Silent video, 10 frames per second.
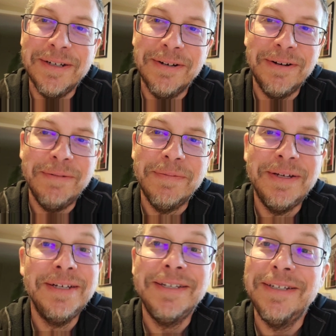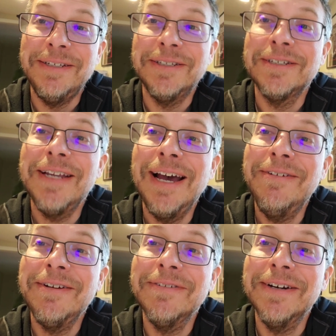So I'm just
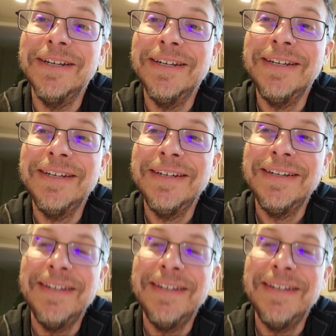having one.